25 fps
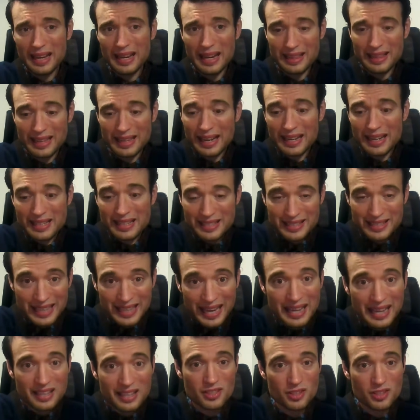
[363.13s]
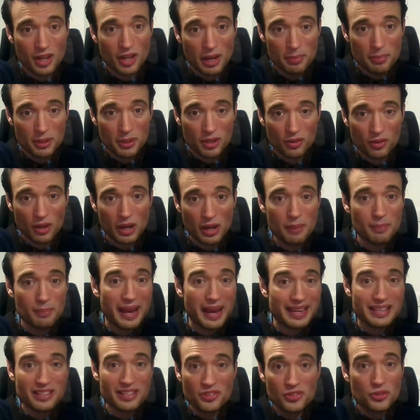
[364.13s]
And that is scaling cybercrime
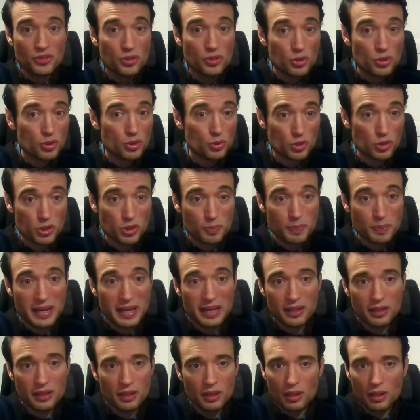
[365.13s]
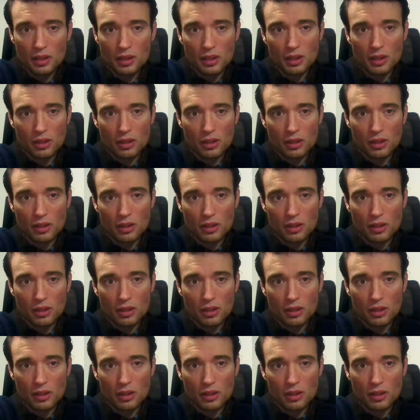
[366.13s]
at institutional speed.